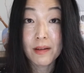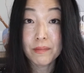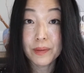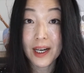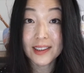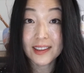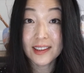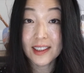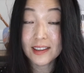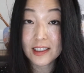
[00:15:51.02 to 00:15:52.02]
But
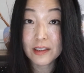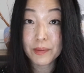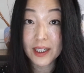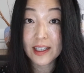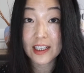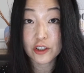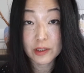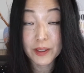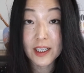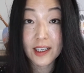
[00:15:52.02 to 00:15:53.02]
it doesn't mean that
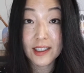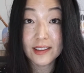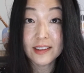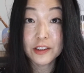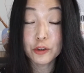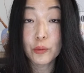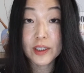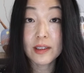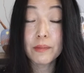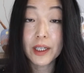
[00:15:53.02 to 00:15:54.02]
just because you're
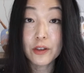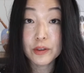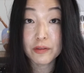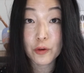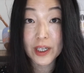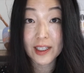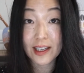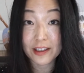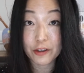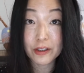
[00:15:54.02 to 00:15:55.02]
with somebody who's avoidant
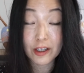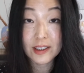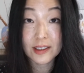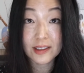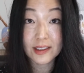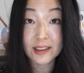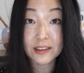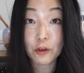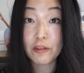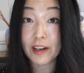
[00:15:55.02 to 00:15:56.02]
that they're a
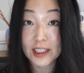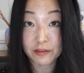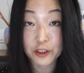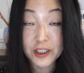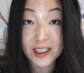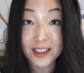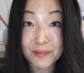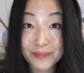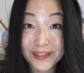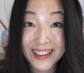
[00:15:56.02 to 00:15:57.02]
narcissist, or vice versa.
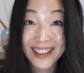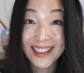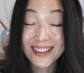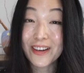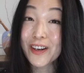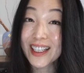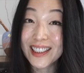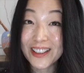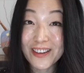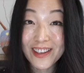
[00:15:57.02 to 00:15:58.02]
So I want to
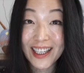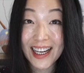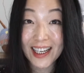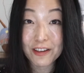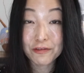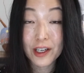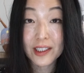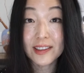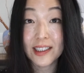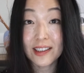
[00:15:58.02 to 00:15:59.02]
clarify that up front,
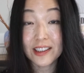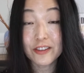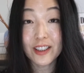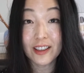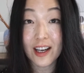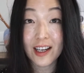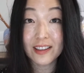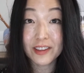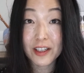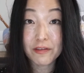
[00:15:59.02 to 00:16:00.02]
because I think there's a lot
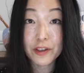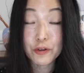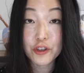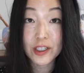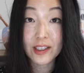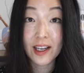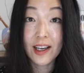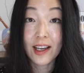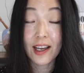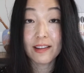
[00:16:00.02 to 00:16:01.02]
of confusion,
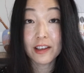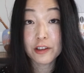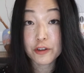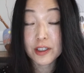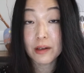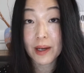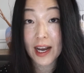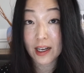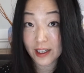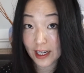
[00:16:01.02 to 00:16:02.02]
and then there's some
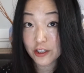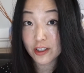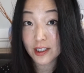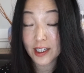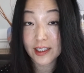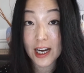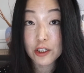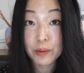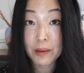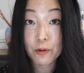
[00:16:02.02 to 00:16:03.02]
anxiously
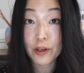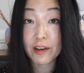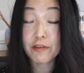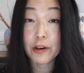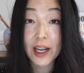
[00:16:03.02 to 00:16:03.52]
attached people get very